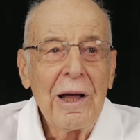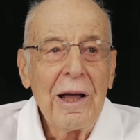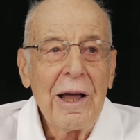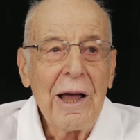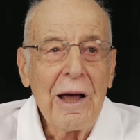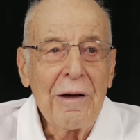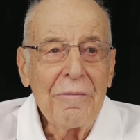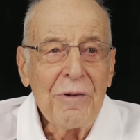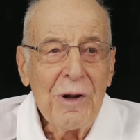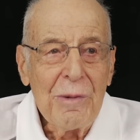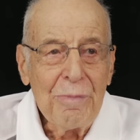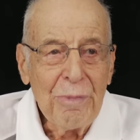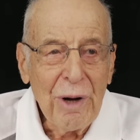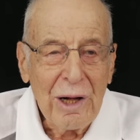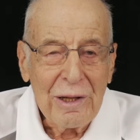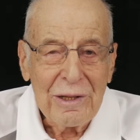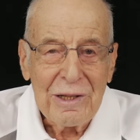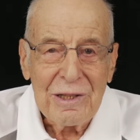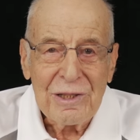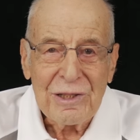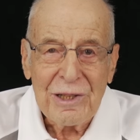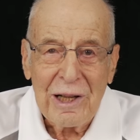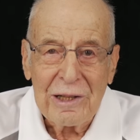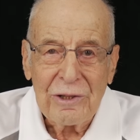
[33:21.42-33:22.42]

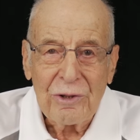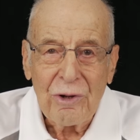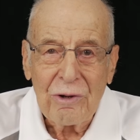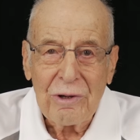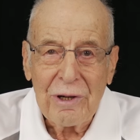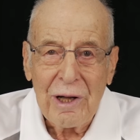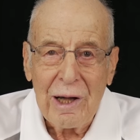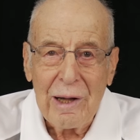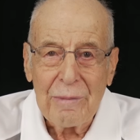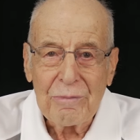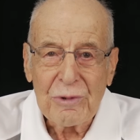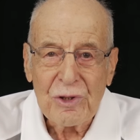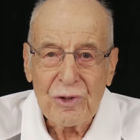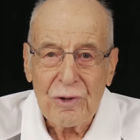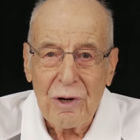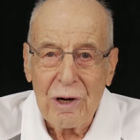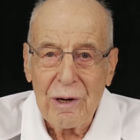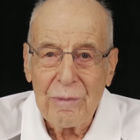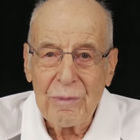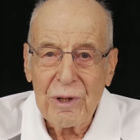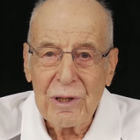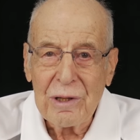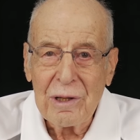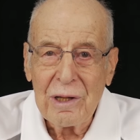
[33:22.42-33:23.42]
Everybody sent to Camp
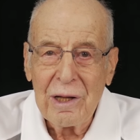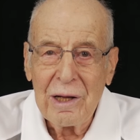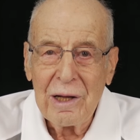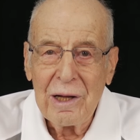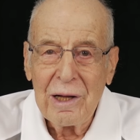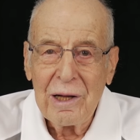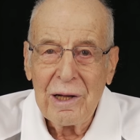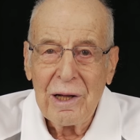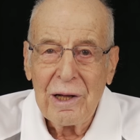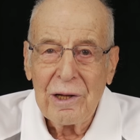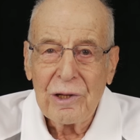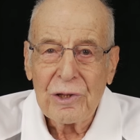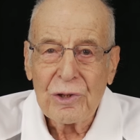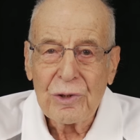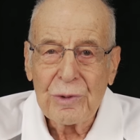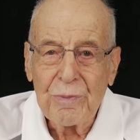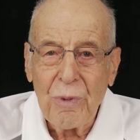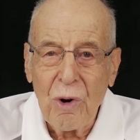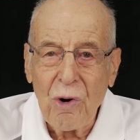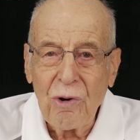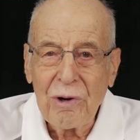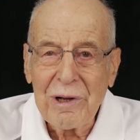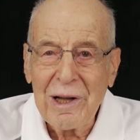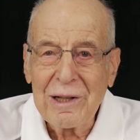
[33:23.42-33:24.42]
German
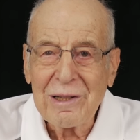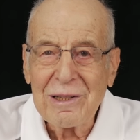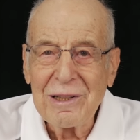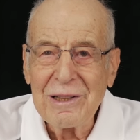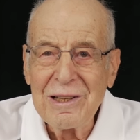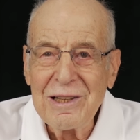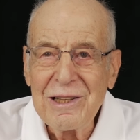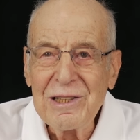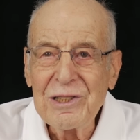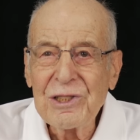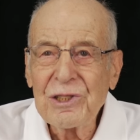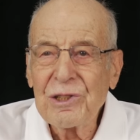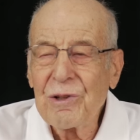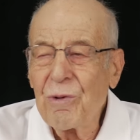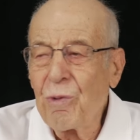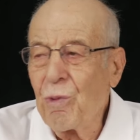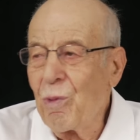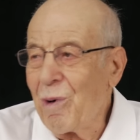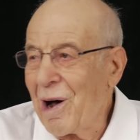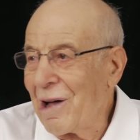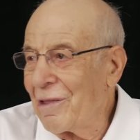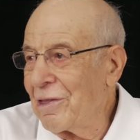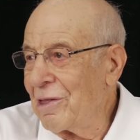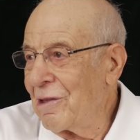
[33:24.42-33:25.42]
spoke at least
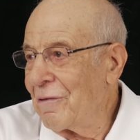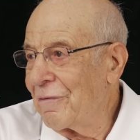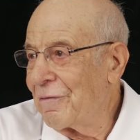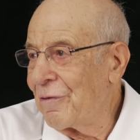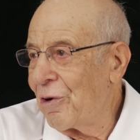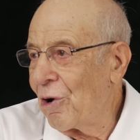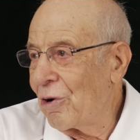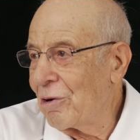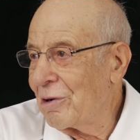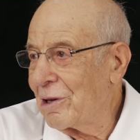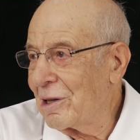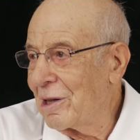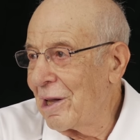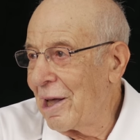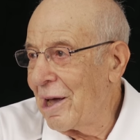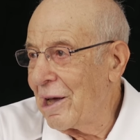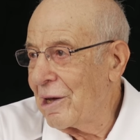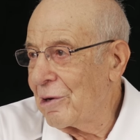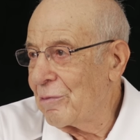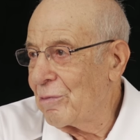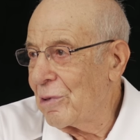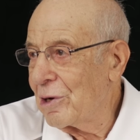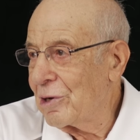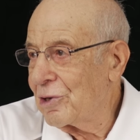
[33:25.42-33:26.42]
one foreign
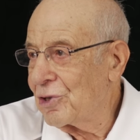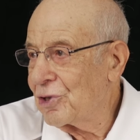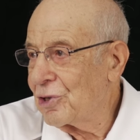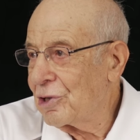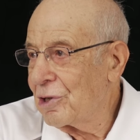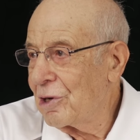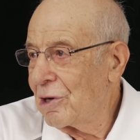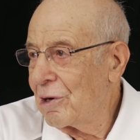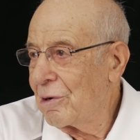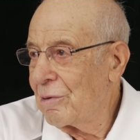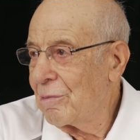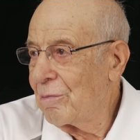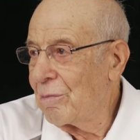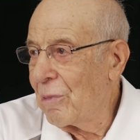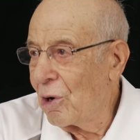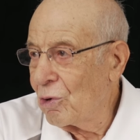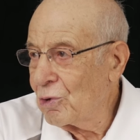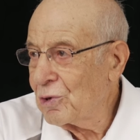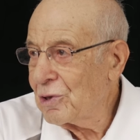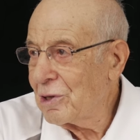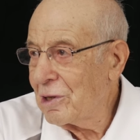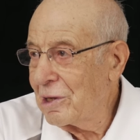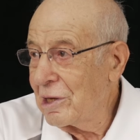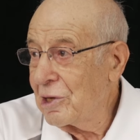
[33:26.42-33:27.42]
language,
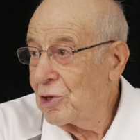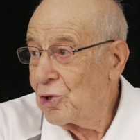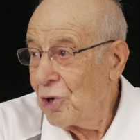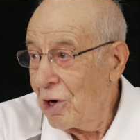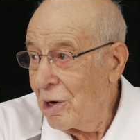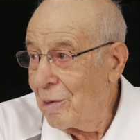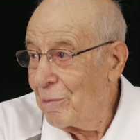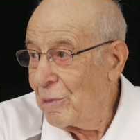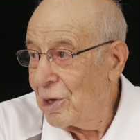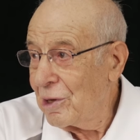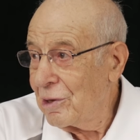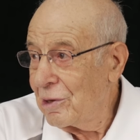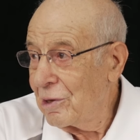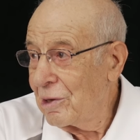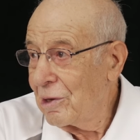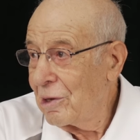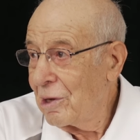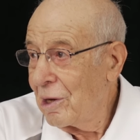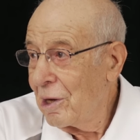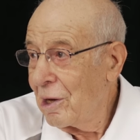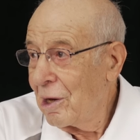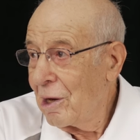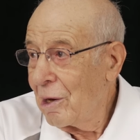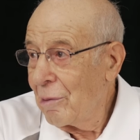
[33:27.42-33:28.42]
mostly German,
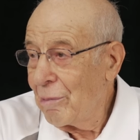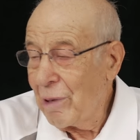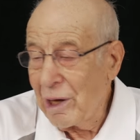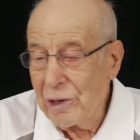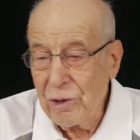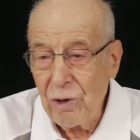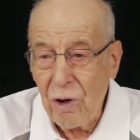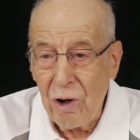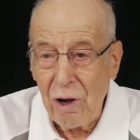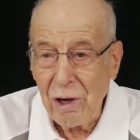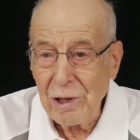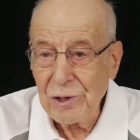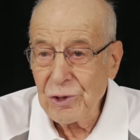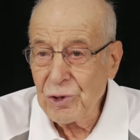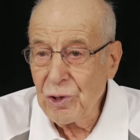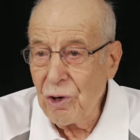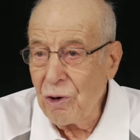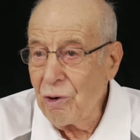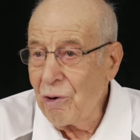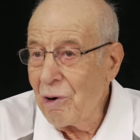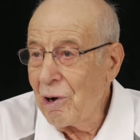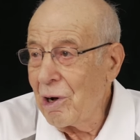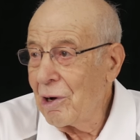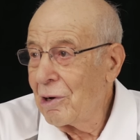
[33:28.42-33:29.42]
but
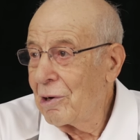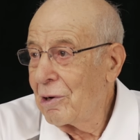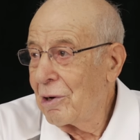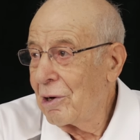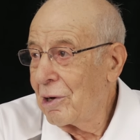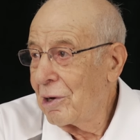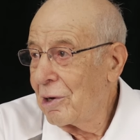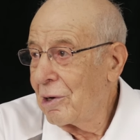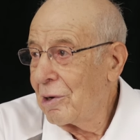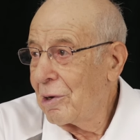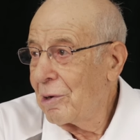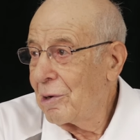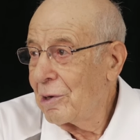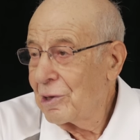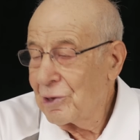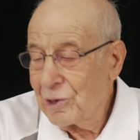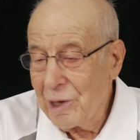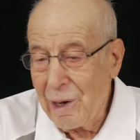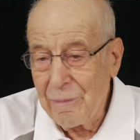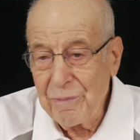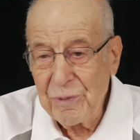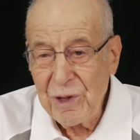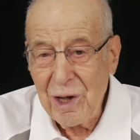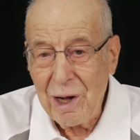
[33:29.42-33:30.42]
also
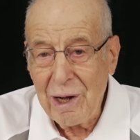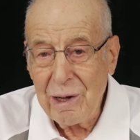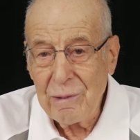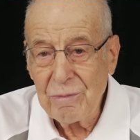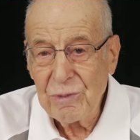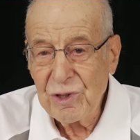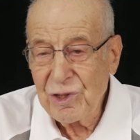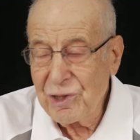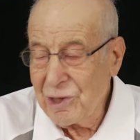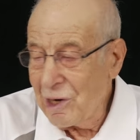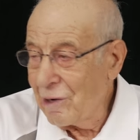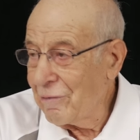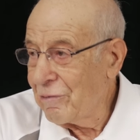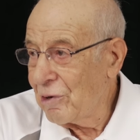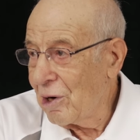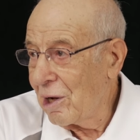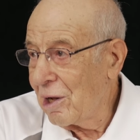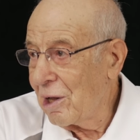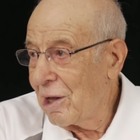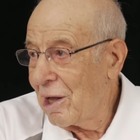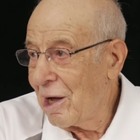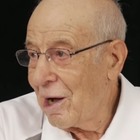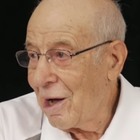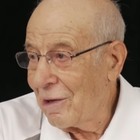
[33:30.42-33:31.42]
sometimes
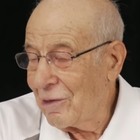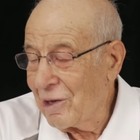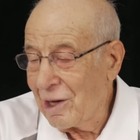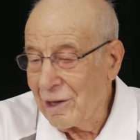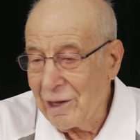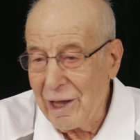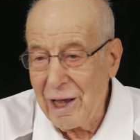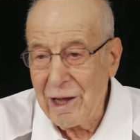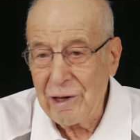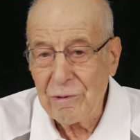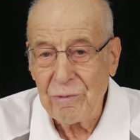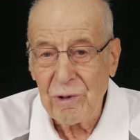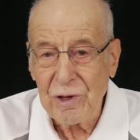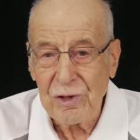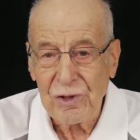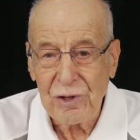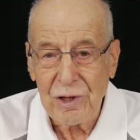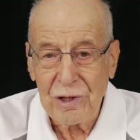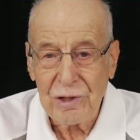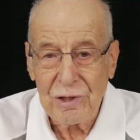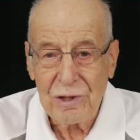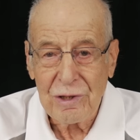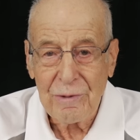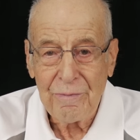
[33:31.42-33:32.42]
several other
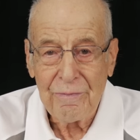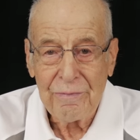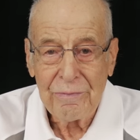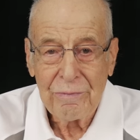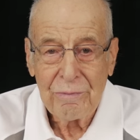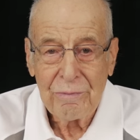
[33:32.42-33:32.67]
languages.